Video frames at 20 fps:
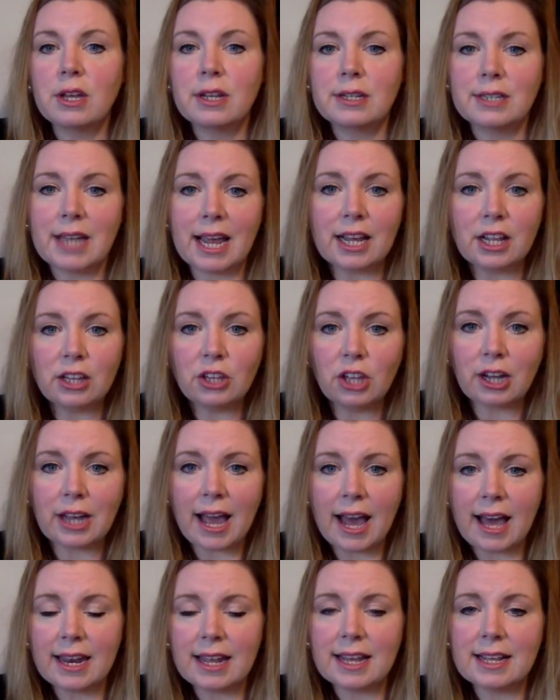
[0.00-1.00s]
take a look
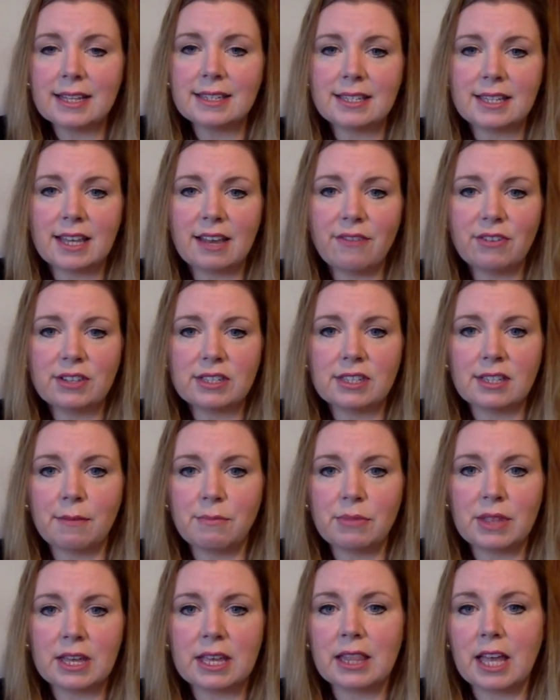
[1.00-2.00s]
at it, see if it's
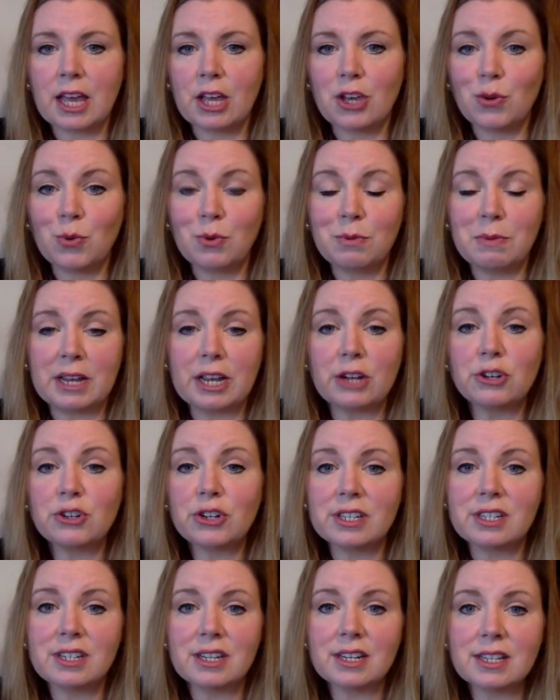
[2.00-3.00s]
something that you would be
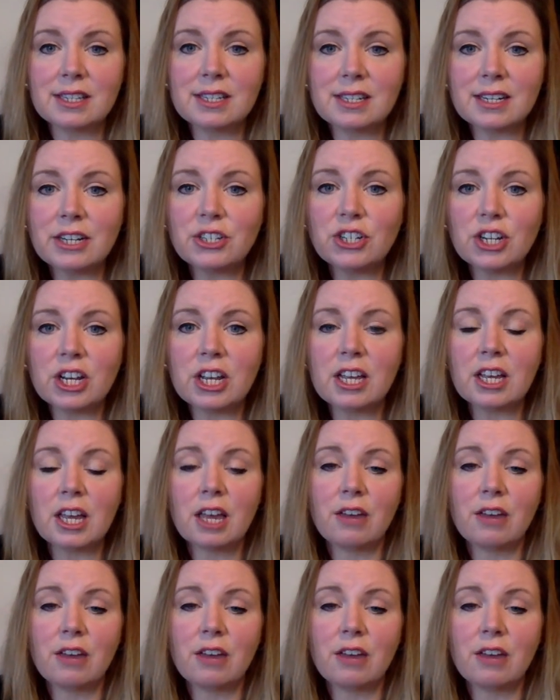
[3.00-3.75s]
interested in stitching.